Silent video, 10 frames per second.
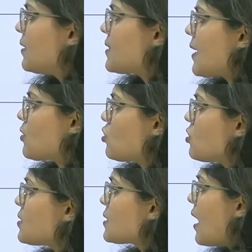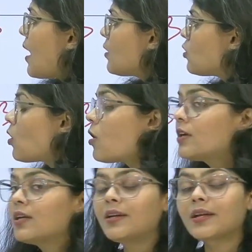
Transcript: the sections are not